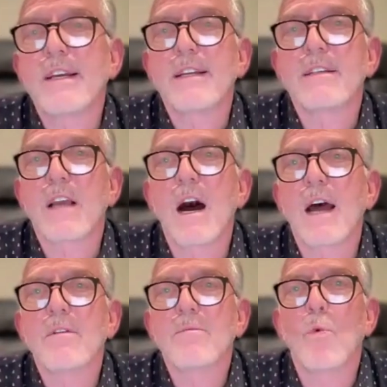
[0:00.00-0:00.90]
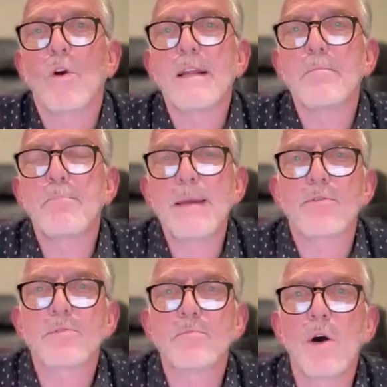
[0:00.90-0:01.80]
and God wanted
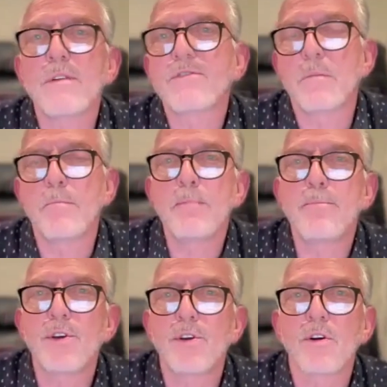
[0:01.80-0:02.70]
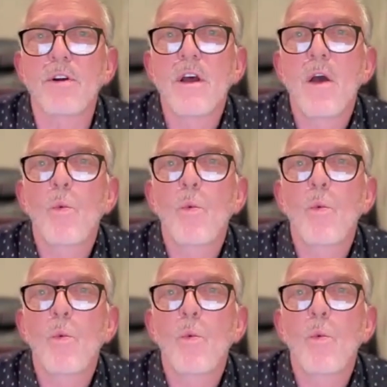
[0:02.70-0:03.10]
people's motives to be pure.